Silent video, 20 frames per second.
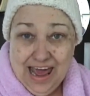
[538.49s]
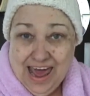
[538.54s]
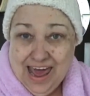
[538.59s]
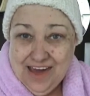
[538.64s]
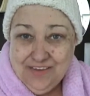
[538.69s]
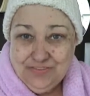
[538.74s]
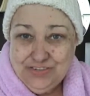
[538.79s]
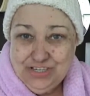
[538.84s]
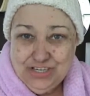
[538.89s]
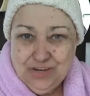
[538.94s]
I
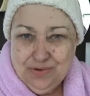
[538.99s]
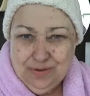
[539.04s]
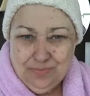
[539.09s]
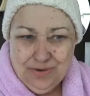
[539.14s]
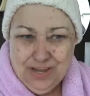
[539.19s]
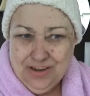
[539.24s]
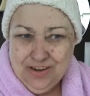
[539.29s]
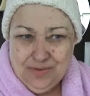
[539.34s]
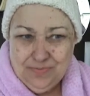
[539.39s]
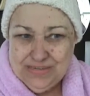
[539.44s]
have to.
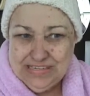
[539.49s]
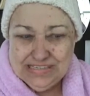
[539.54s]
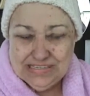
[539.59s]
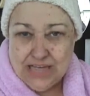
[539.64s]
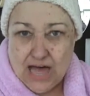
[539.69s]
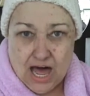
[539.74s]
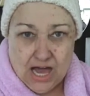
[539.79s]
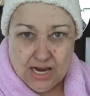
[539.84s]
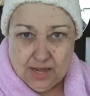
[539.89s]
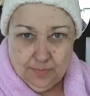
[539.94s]
I'm not going to be
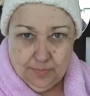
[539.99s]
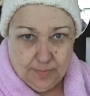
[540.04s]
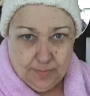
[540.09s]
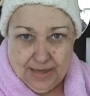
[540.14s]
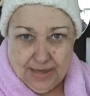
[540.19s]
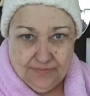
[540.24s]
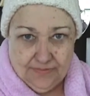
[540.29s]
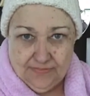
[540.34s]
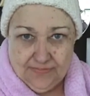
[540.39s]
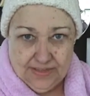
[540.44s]
solemn
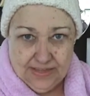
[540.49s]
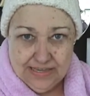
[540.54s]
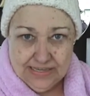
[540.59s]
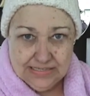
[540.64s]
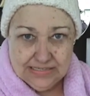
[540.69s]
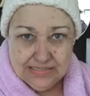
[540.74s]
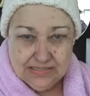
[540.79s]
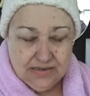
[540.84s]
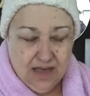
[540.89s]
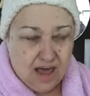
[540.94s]
about
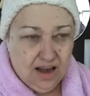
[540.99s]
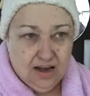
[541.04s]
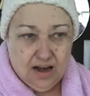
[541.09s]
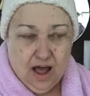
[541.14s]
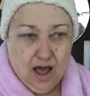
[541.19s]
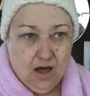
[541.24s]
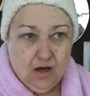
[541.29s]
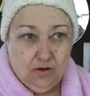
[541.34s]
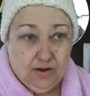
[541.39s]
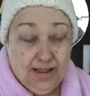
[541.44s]
this. Not at
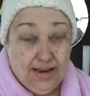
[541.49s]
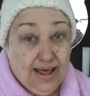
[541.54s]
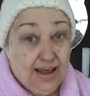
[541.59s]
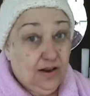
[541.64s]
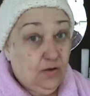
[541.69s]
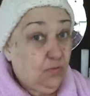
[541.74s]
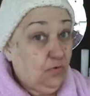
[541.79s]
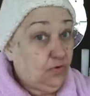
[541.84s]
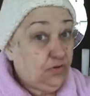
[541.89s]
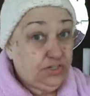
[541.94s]
all. And
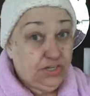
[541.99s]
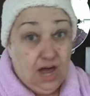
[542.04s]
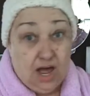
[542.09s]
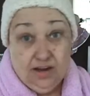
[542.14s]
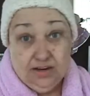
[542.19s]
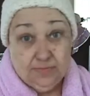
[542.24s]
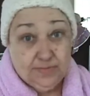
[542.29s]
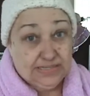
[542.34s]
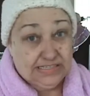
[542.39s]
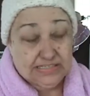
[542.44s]
I don't want
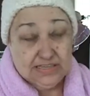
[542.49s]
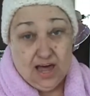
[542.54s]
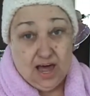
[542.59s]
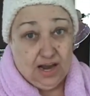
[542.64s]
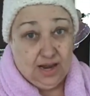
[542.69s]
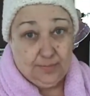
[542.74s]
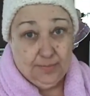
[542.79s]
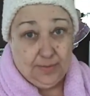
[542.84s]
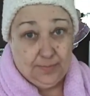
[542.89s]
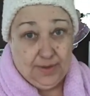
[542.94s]
y'all to be
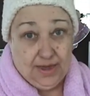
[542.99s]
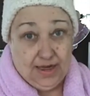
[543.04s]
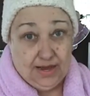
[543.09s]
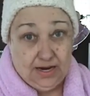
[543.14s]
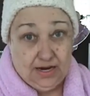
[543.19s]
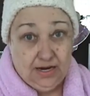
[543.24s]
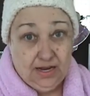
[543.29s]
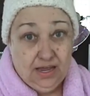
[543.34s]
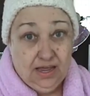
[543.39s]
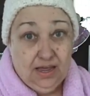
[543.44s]
solemn
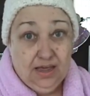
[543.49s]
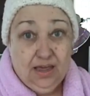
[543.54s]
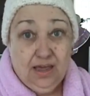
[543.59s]
about it,